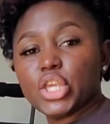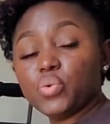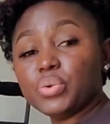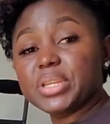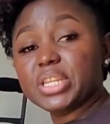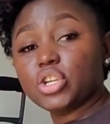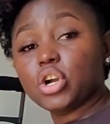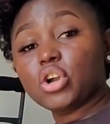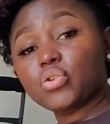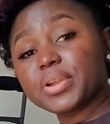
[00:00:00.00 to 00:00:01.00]
You will need
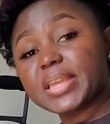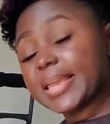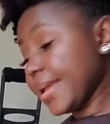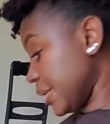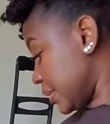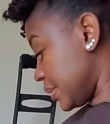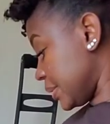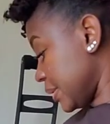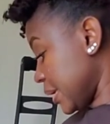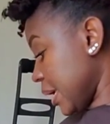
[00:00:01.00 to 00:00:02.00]
your
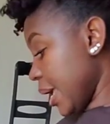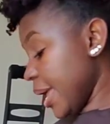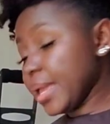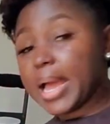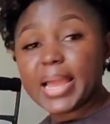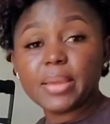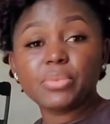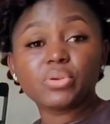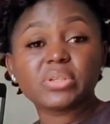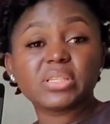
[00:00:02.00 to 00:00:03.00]
Cricut, and I
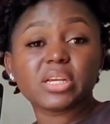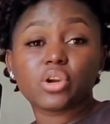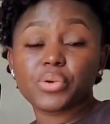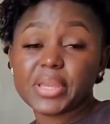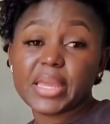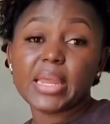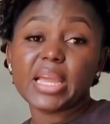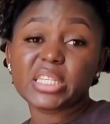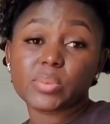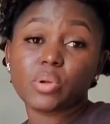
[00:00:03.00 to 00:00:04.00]
am using the Cricut
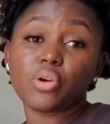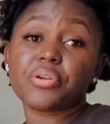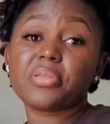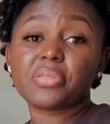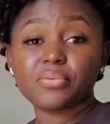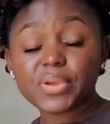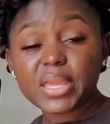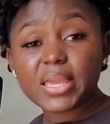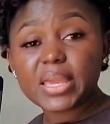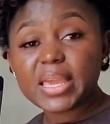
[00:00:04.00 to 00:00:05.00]
Explorer
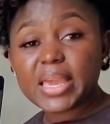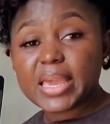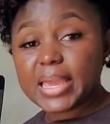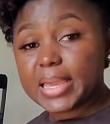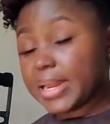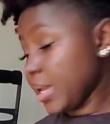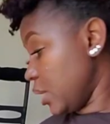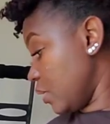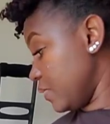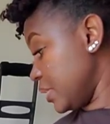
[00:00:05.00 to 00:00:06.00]
3. And I
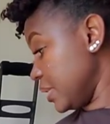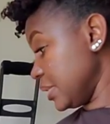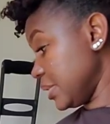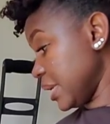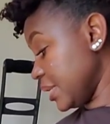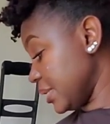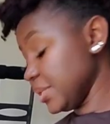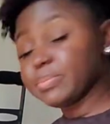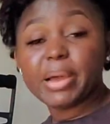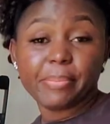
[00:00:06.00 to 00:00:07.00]
love this here.
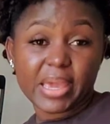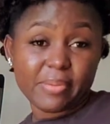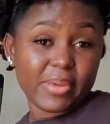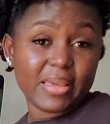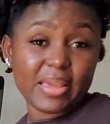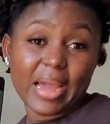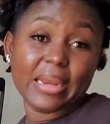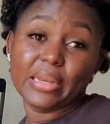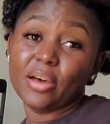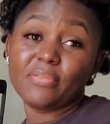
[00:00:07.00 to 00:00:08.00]
This is my baby.
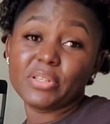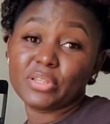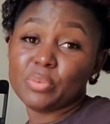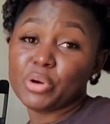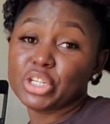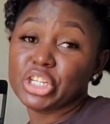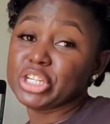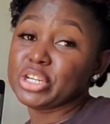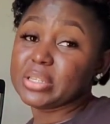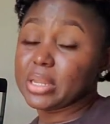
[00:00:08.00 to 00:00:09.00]
I love it so much.
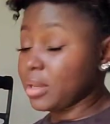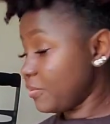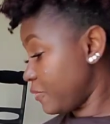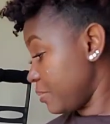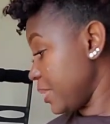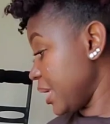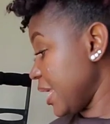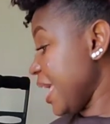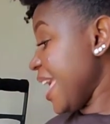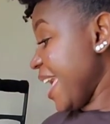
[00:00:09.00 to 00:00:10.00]
It does a lot for
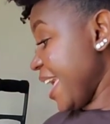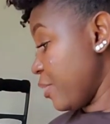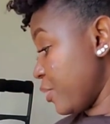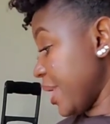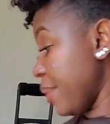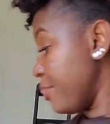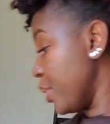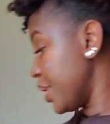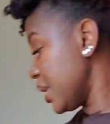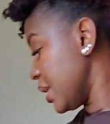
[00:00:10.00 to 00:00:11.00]
me. And when I
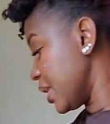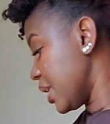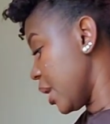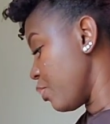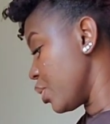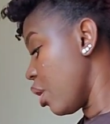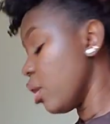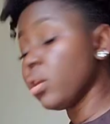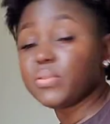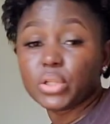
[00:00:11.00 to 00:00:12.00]
bought it, it came with
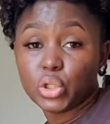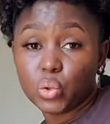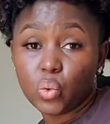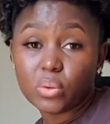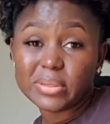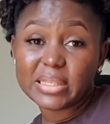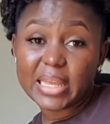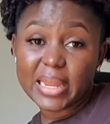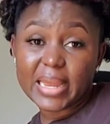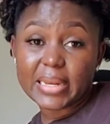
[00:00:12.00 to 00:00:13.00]
all of the tools
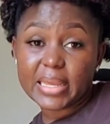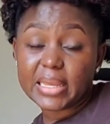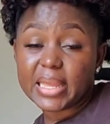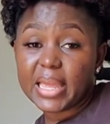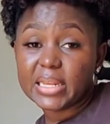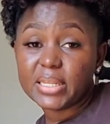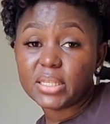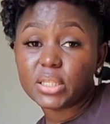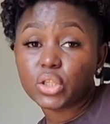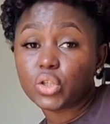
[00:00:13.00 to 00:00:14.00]
that I need. And
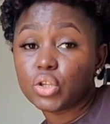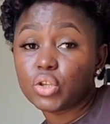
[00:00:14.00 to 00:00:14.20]
these